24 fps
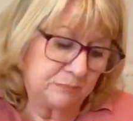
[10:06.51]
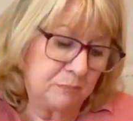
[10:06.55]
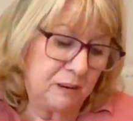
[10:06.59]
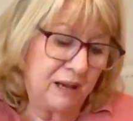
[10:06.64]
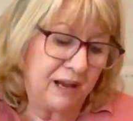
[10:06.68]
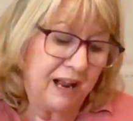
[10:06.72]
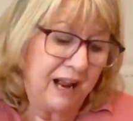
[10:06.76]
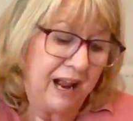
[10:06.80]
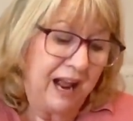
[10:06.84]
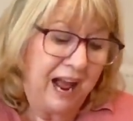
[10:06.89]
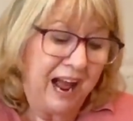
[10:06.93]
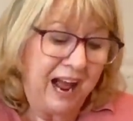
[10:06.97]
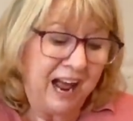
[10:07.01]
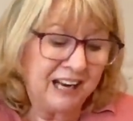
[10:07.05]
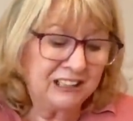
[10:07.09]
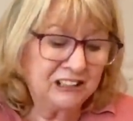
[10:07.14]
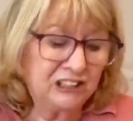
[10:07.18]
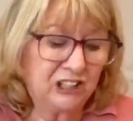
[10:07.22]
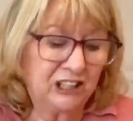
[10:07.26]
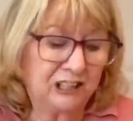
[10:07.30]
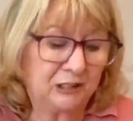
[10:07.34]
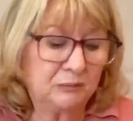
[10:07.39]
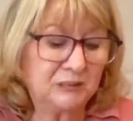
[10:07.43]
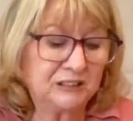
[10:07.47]
but
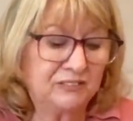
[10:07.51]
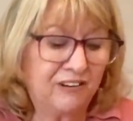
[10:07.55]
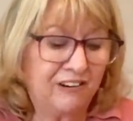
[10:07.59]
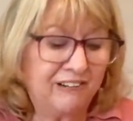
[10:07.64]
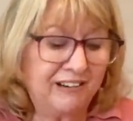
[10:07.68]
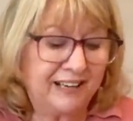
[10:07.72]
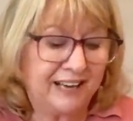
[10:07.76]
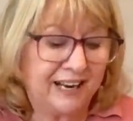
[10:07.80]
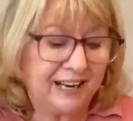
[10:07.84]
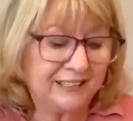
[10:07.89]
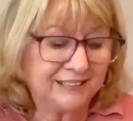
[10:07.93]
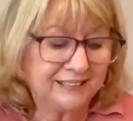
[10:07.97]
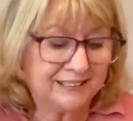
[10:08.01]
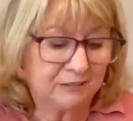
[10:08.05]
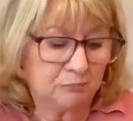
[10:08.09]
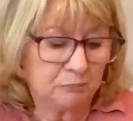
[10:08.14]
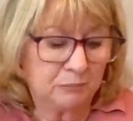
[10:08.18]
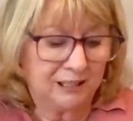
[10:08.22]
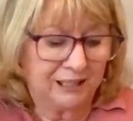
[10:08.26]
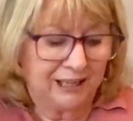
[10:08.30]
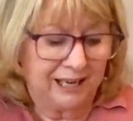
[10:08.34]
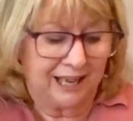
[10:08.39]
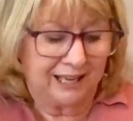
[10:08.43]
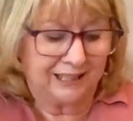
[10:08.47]
actually it was very nice on
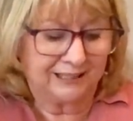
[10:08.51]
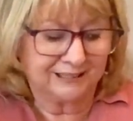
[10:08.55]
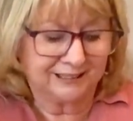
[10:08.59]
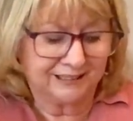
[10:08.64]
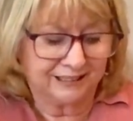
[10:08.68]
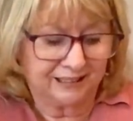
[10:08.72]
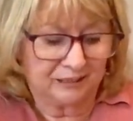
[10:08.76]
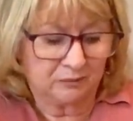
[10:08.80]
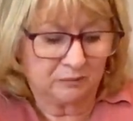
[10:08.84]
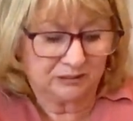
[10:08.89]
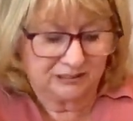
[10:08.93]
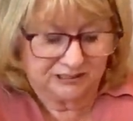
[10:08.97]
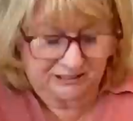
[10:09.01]
my legs and it was